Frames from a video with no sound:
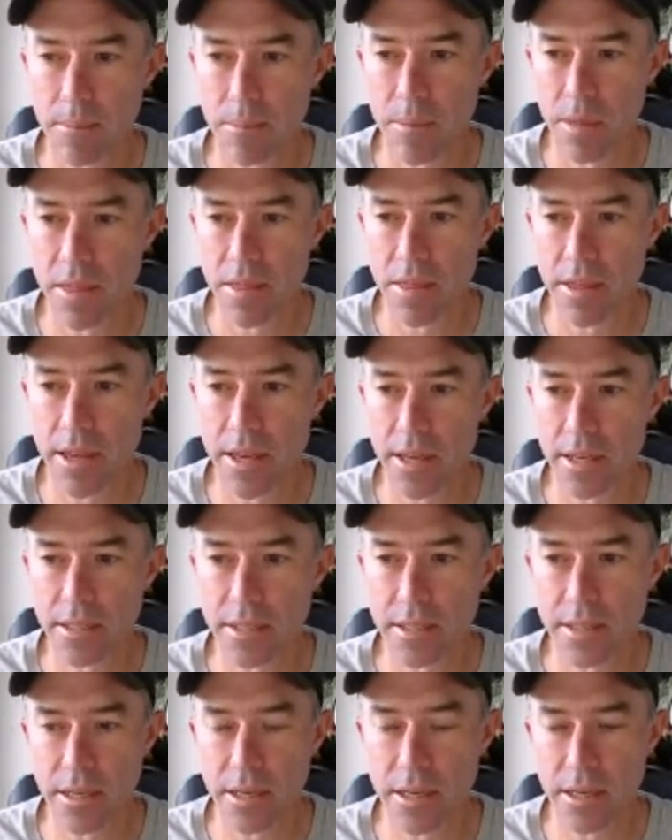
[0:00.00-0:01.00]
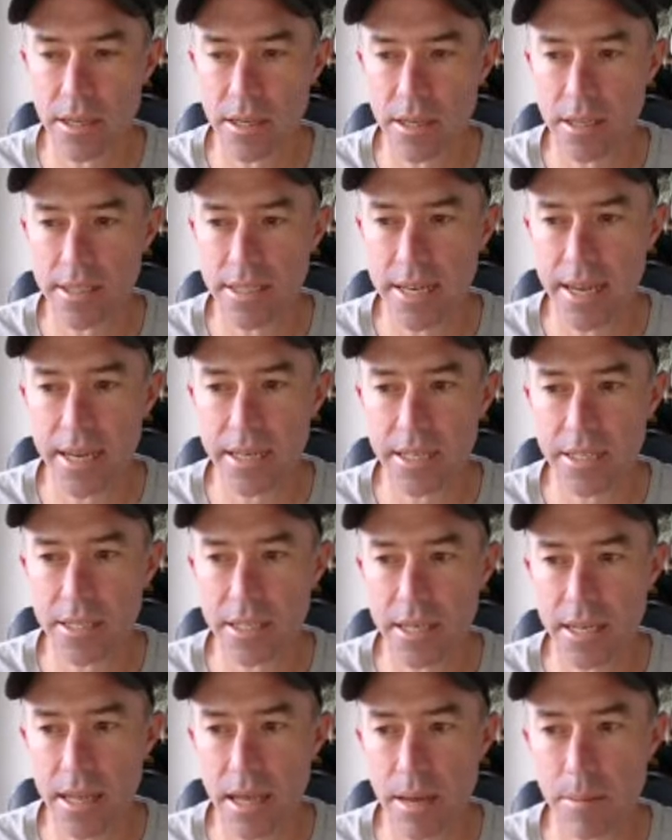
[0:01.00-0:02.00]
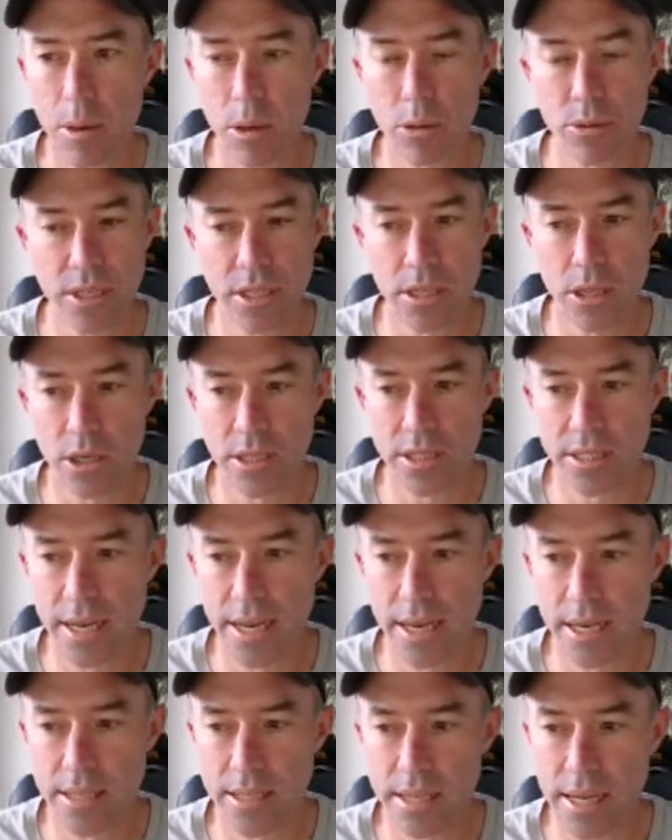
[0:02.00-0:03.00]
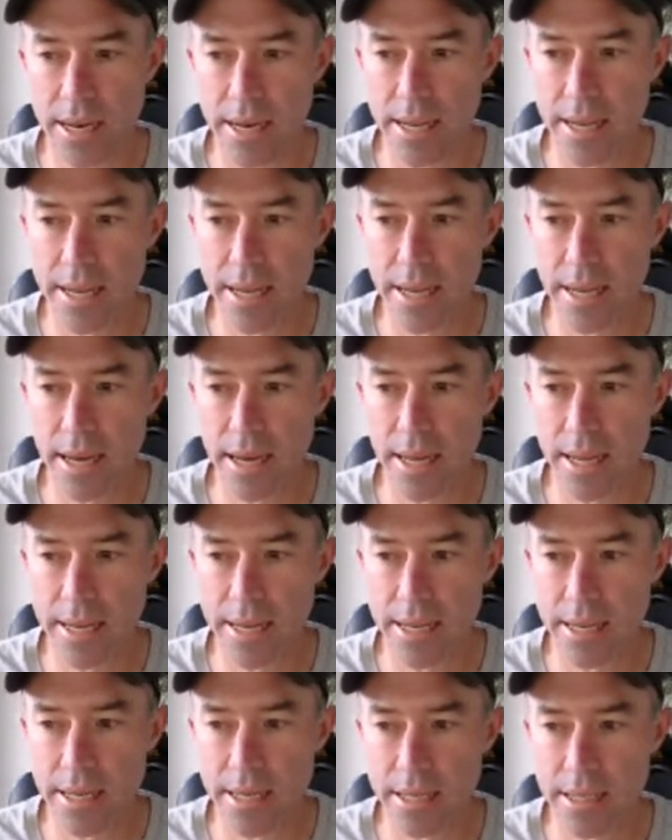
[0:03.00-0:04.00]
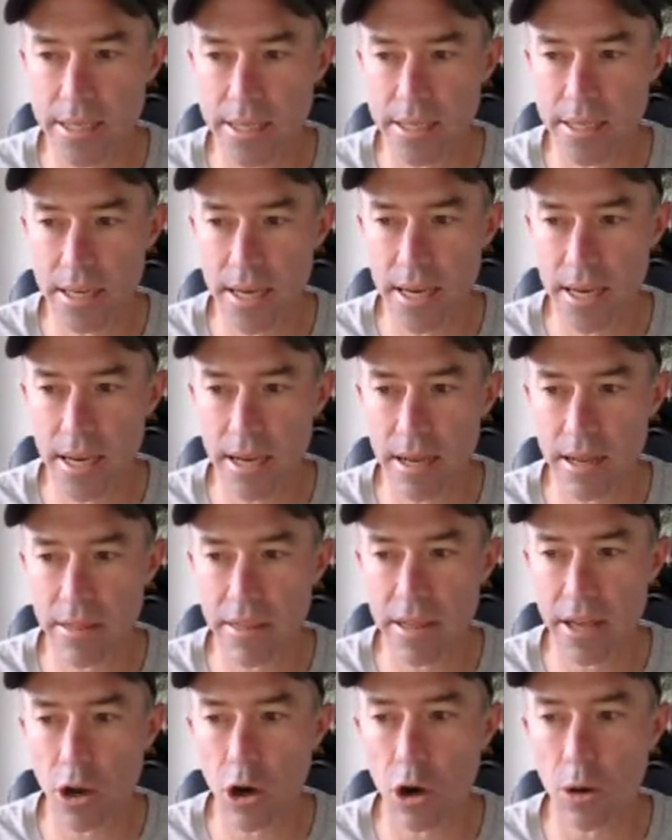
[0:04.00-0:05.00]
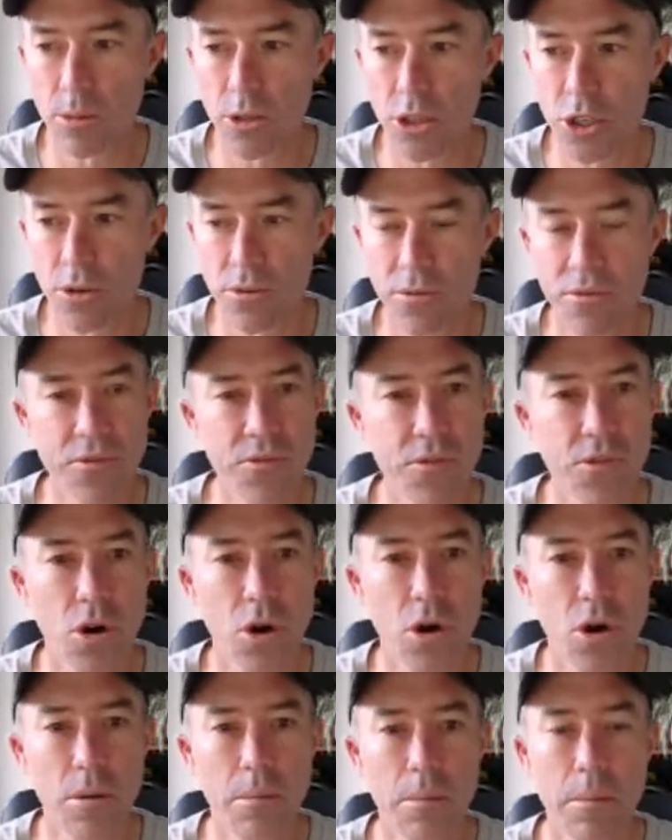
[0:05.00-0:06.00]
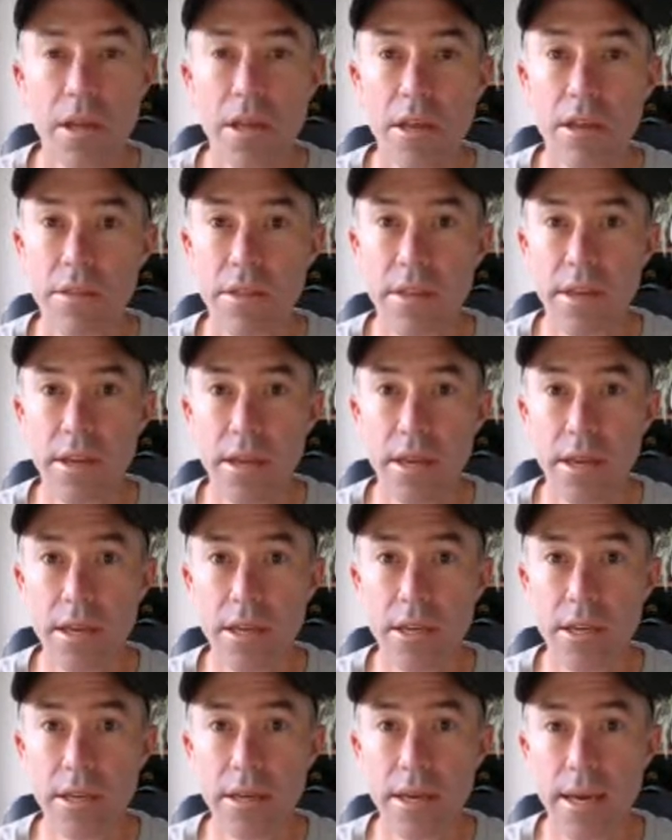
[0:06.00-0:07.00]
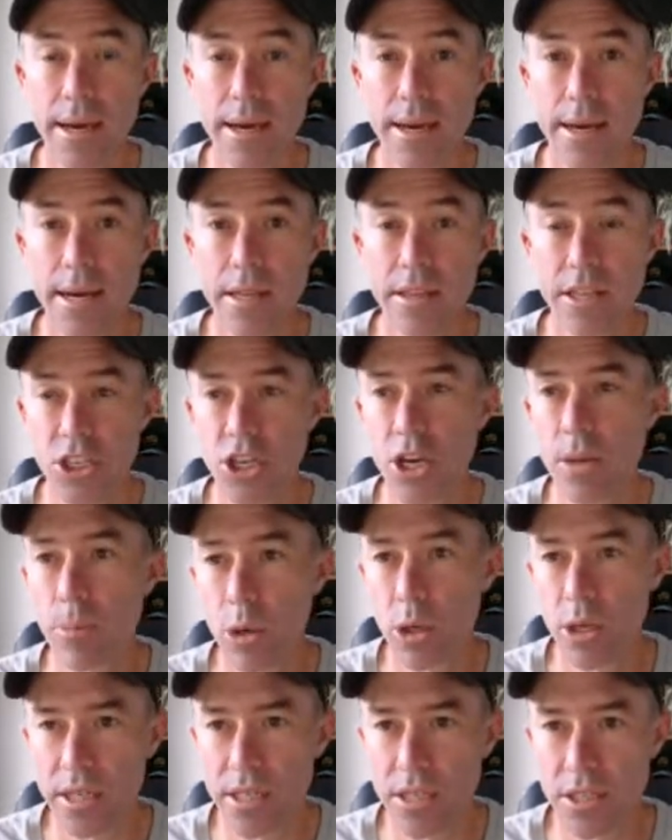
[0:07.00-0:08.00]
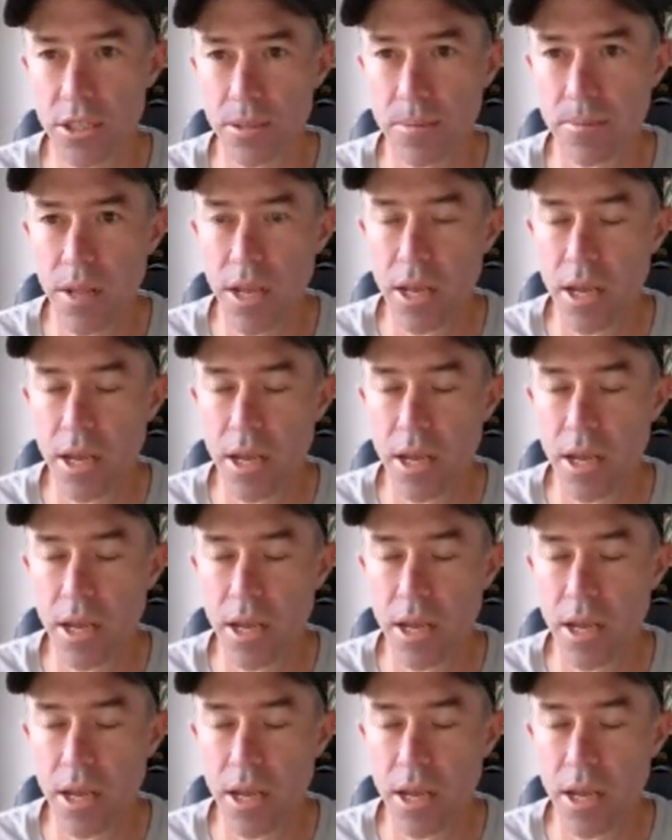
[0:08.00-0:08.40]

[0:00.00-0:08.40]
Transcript: There's the text in that multi-line text, and here is that option from the SharePoint list.